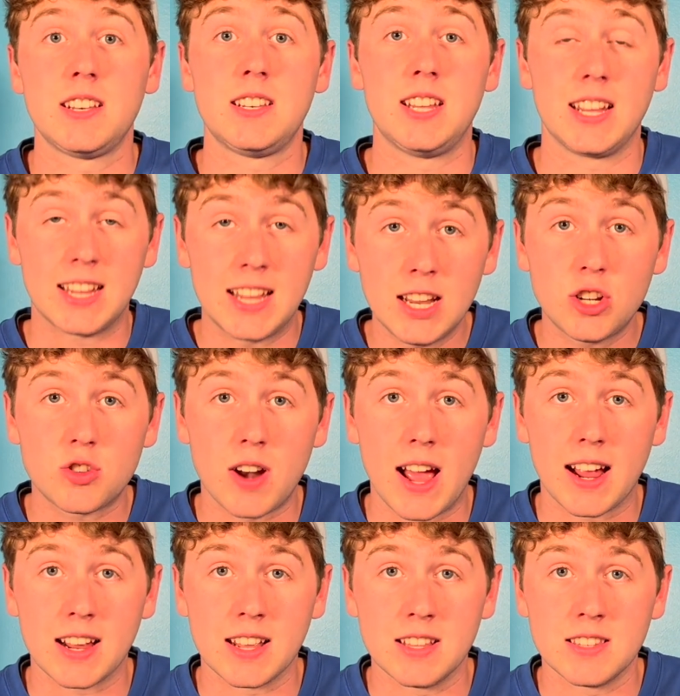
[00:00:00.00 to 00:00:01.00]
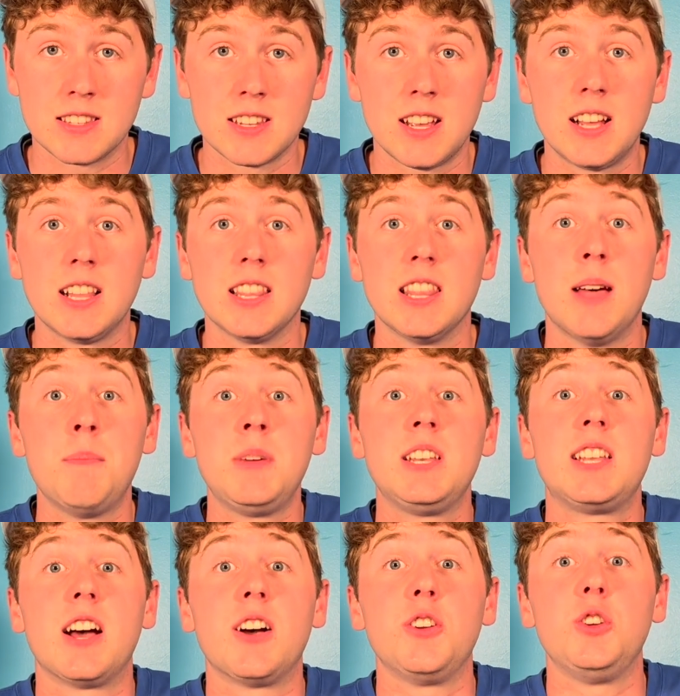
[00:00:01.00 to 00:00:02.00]
to get dragons, let me
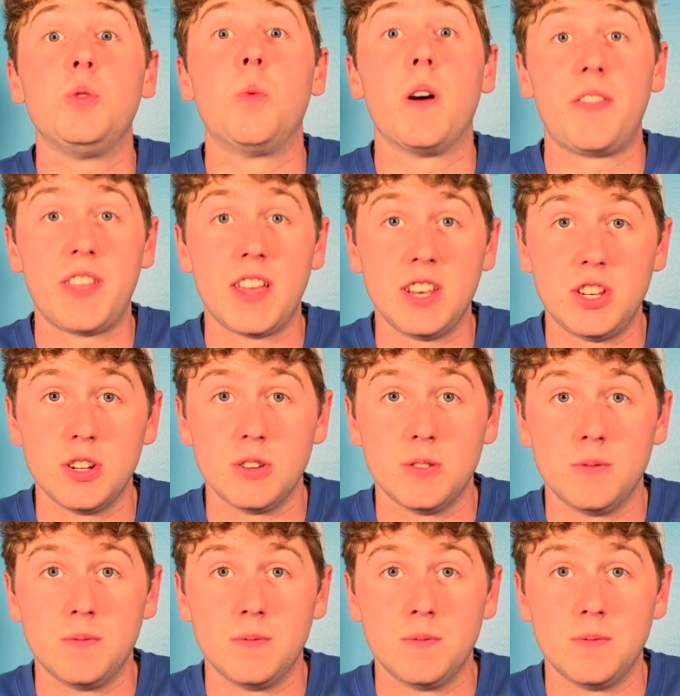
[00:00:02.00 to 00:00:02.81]
tell you what they do.